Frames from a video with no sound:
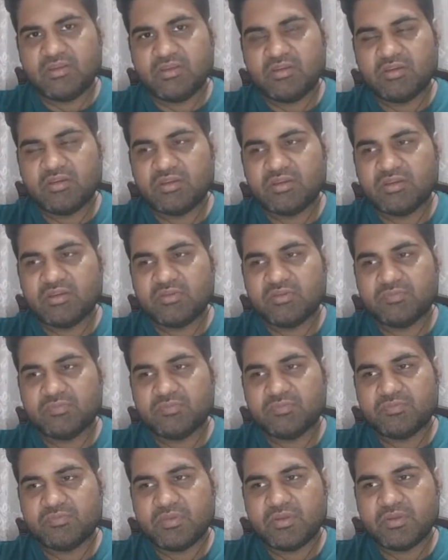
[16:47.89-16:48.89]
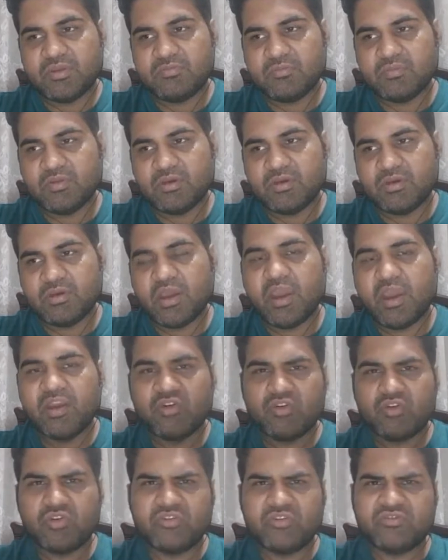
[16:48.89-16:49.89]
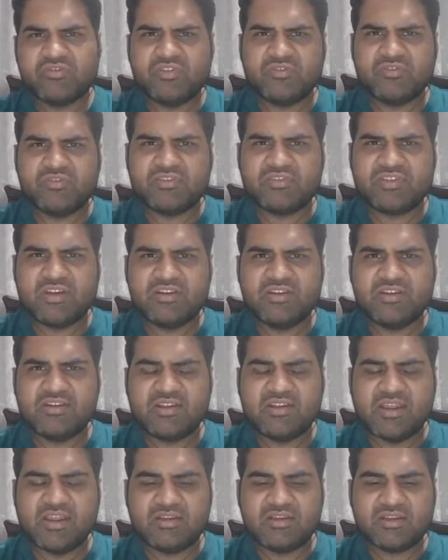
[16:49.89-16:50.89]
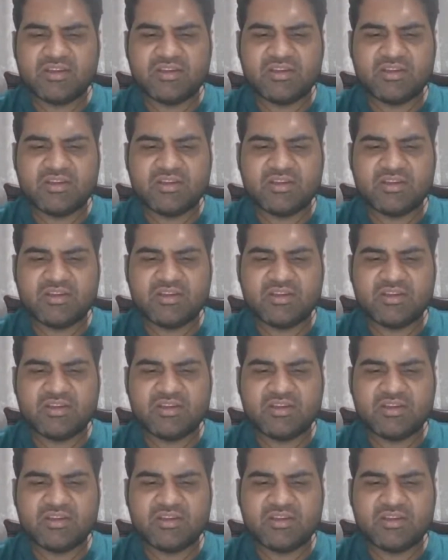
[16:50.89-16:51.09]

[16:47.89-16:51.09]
Uh, I don't know if you've studied that.